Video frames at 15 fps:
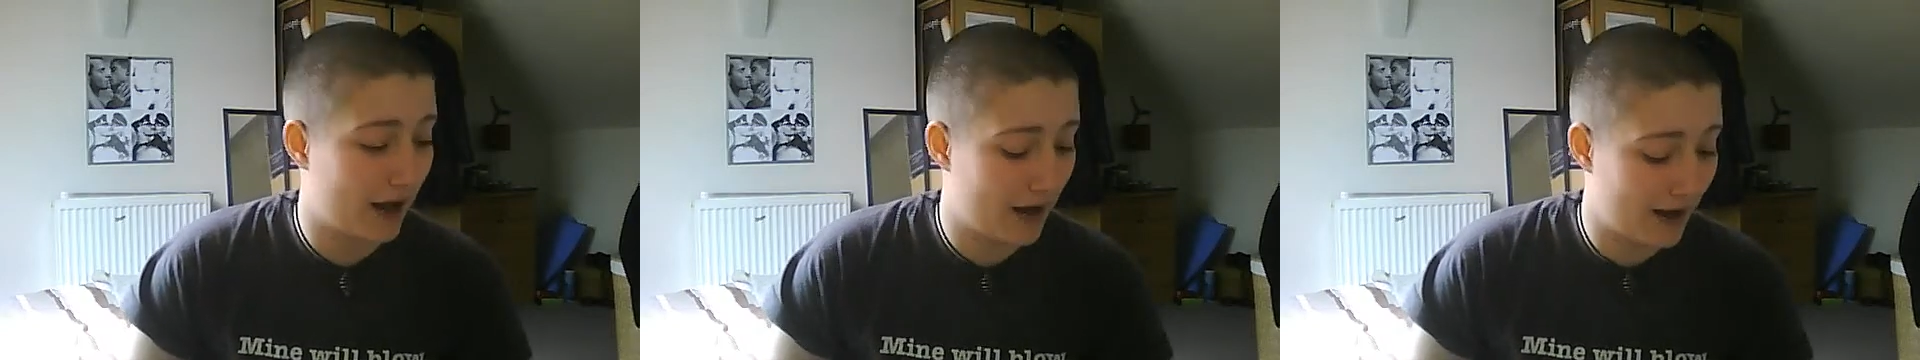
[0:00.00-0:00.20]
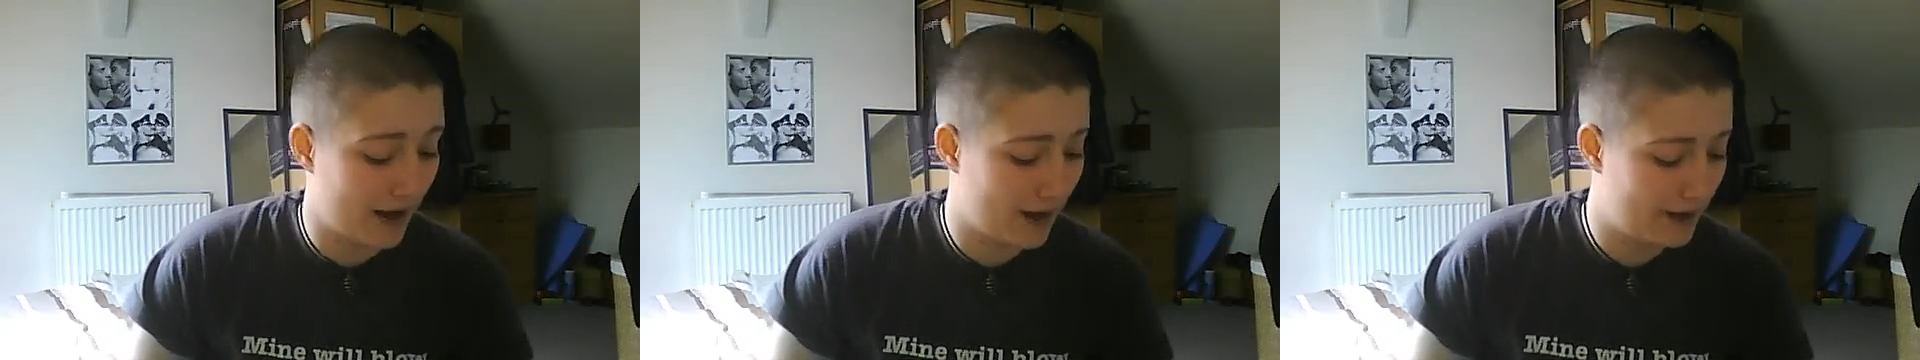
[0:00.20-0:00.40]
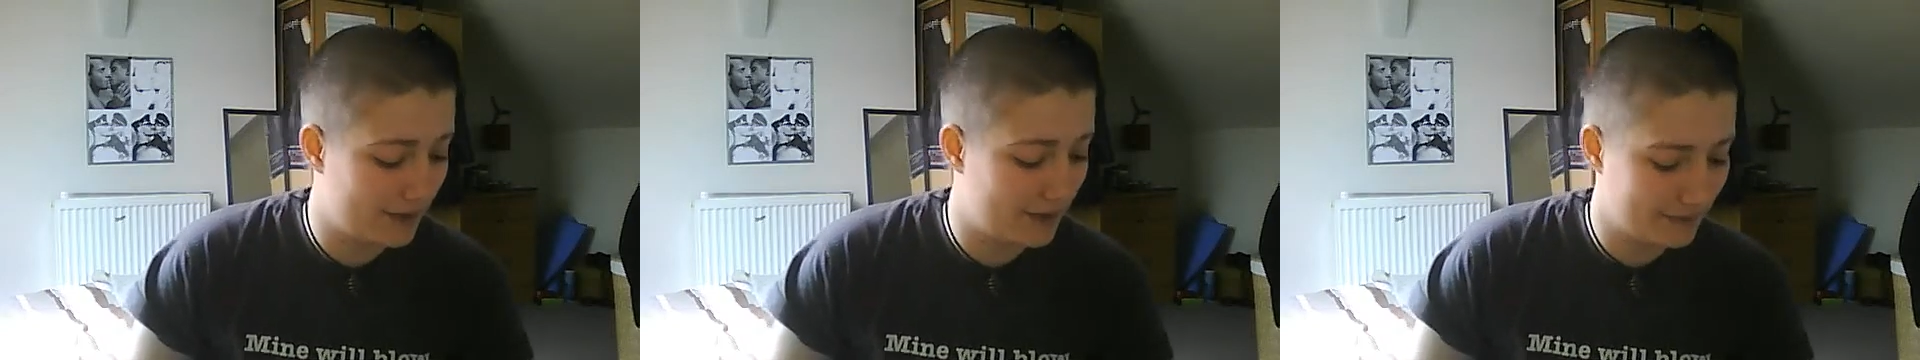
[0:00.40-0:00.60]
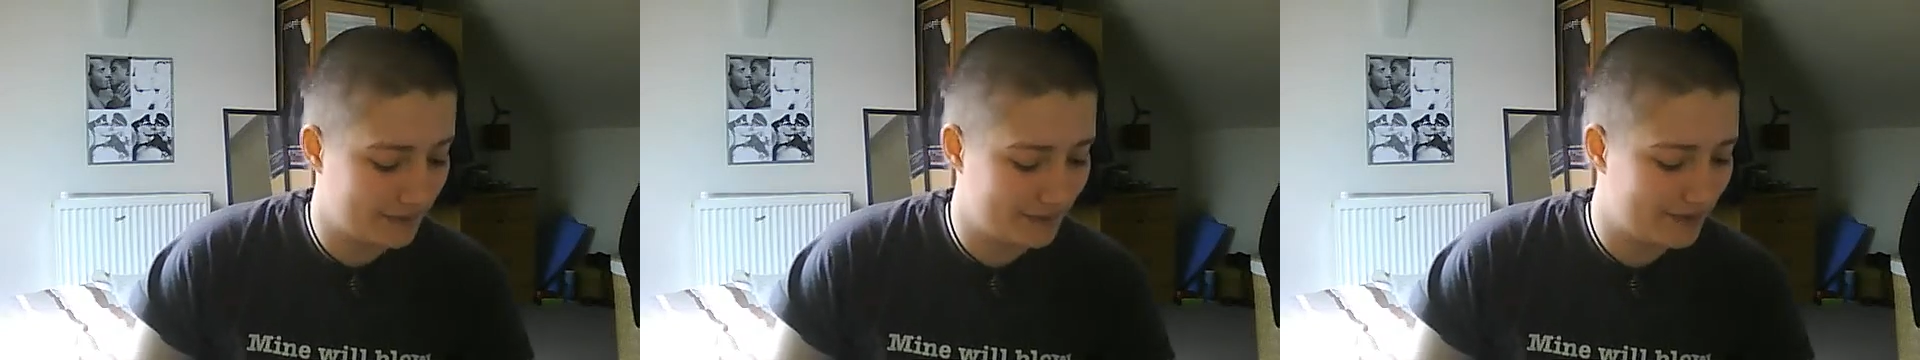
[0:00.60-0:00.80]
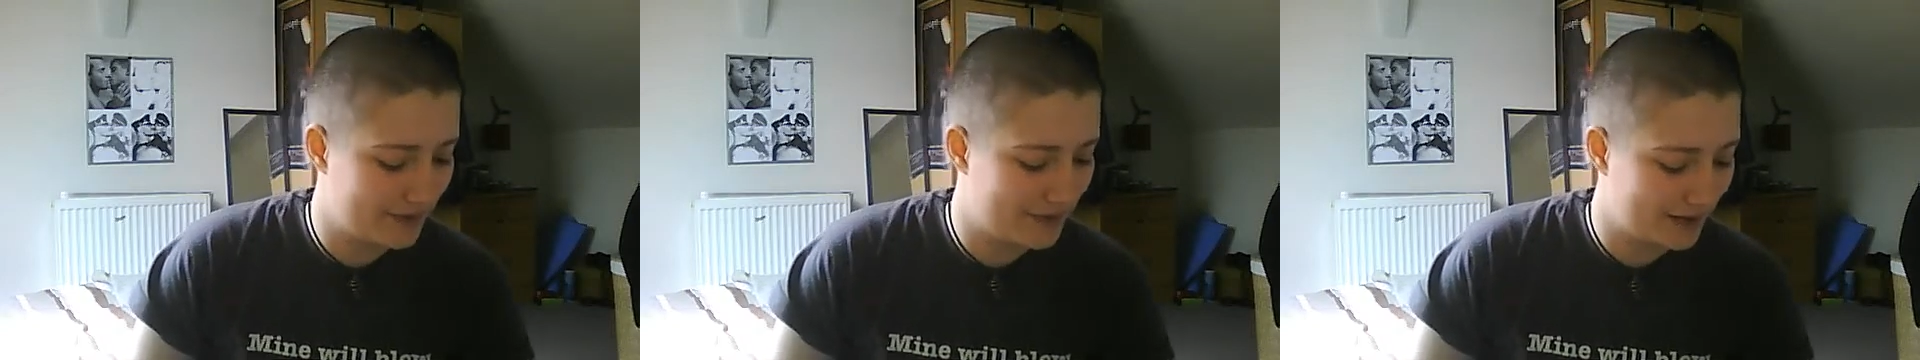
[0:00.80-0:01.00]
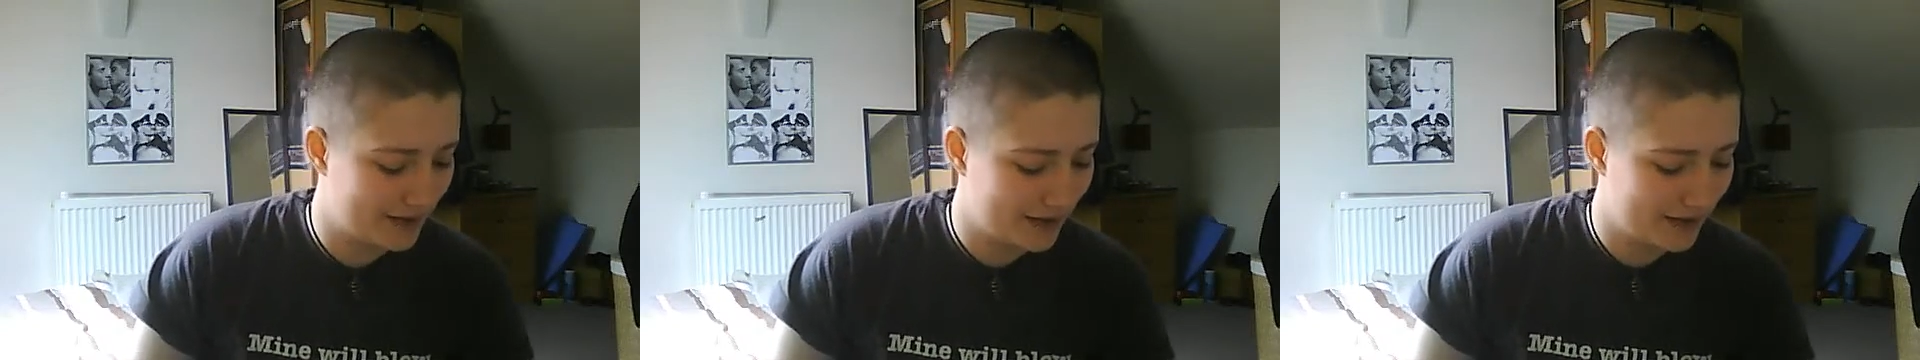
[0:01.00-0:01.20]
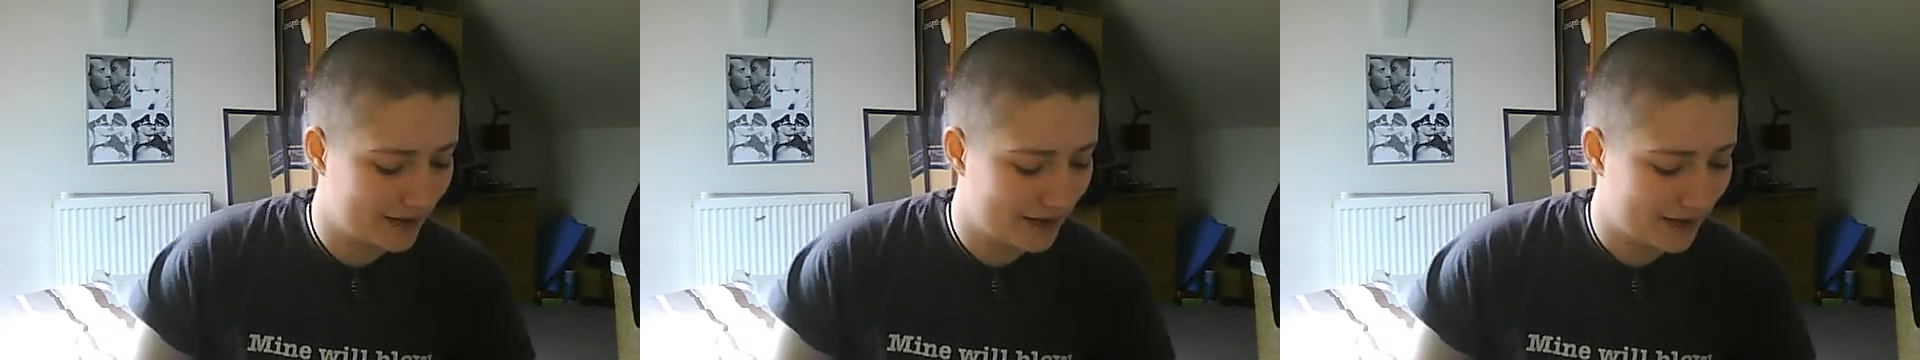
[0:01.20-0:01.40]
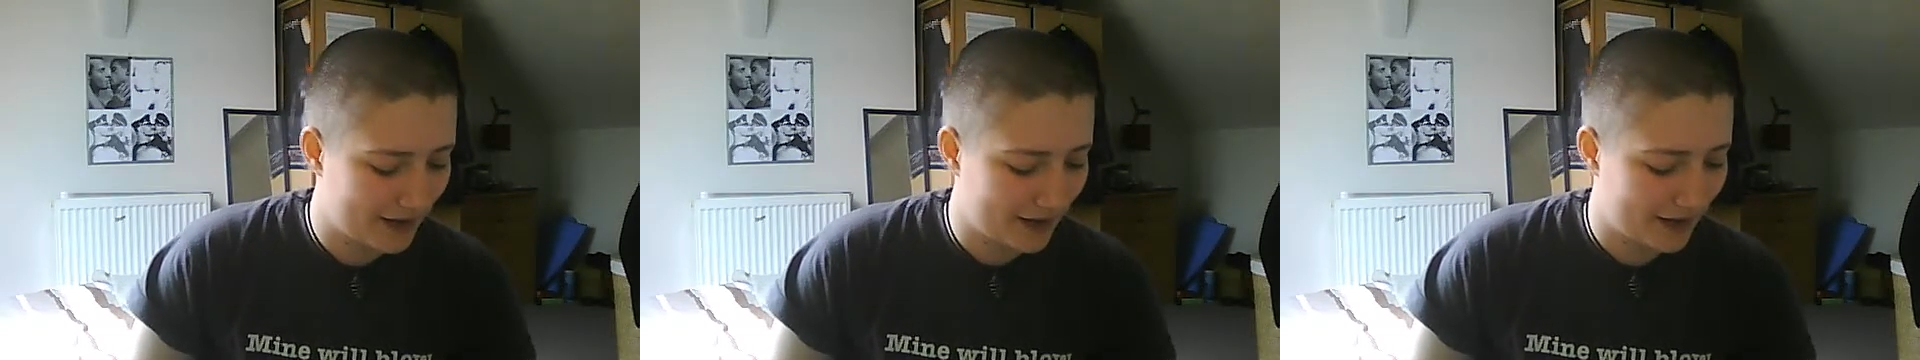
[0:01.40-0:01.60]

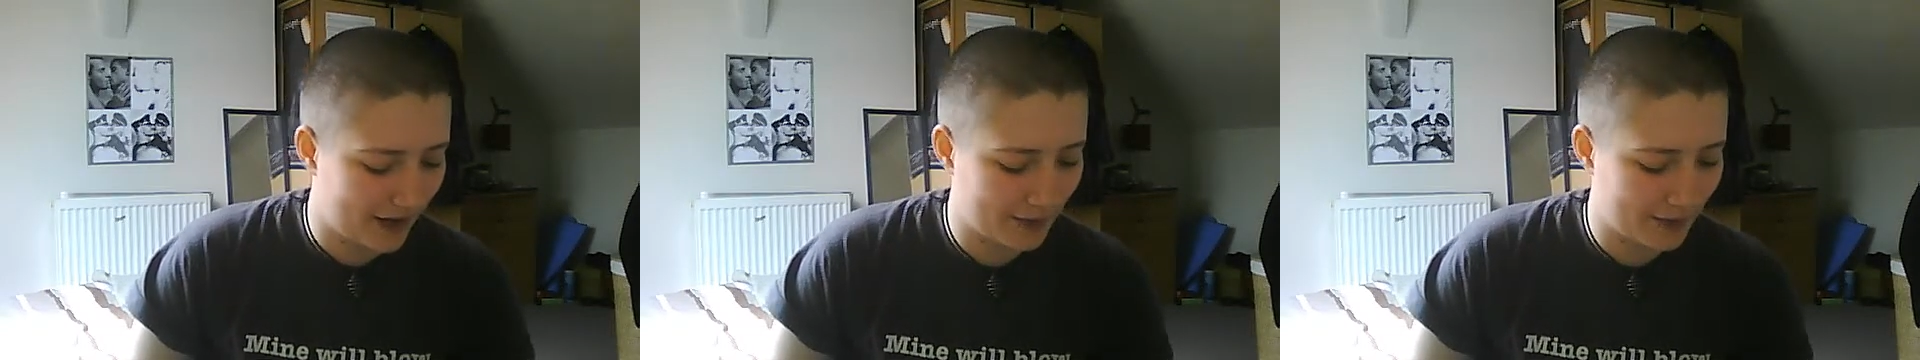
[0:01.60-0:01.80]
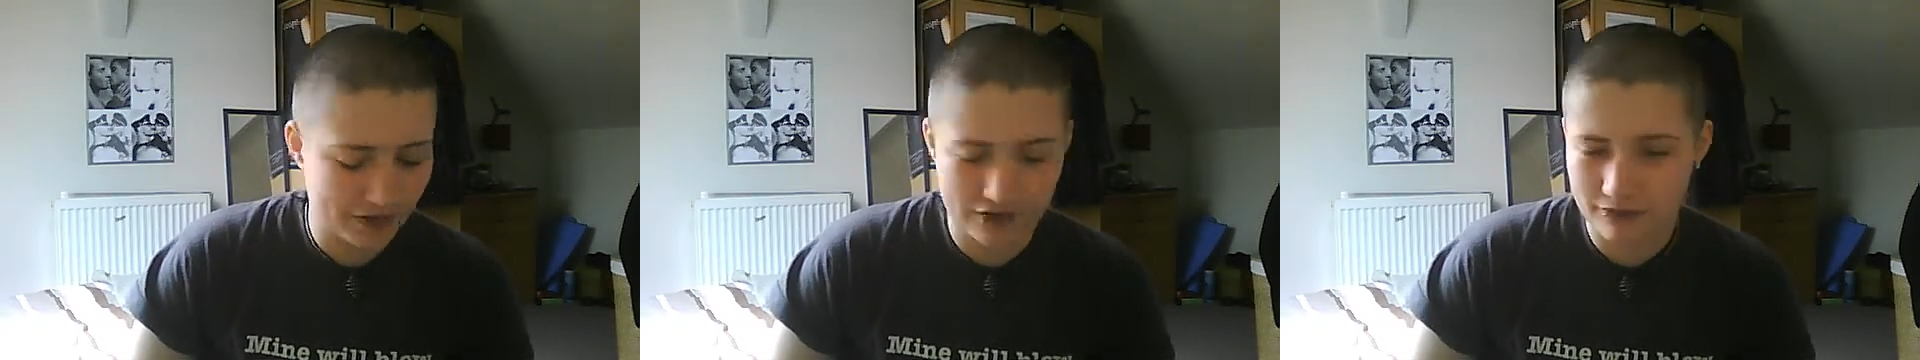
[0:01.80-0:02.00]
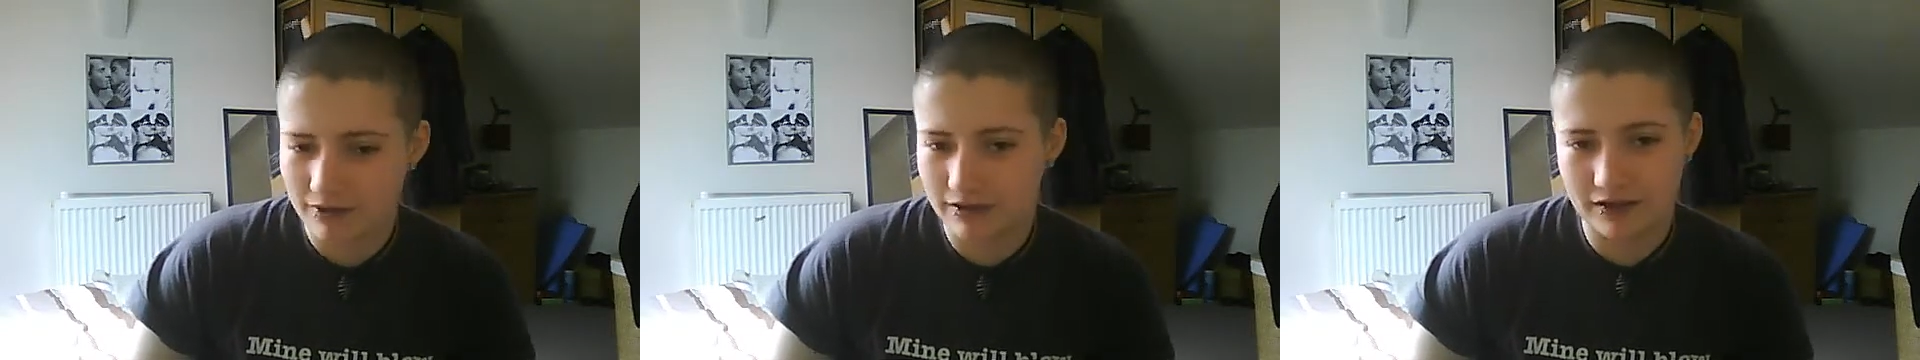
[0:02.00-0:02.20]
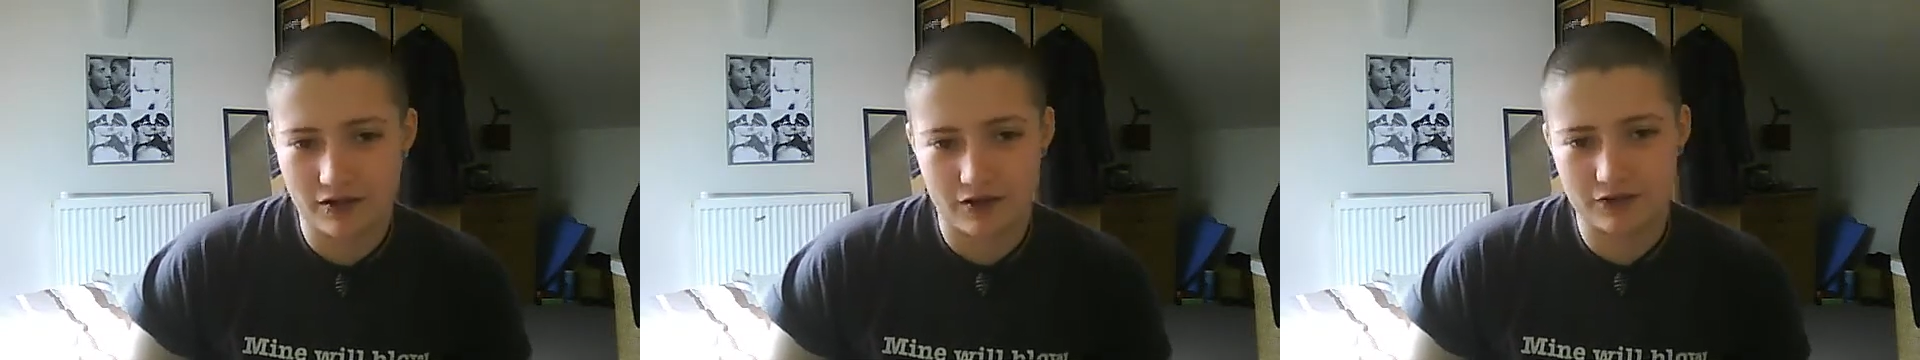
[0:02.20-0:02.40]
I'm just really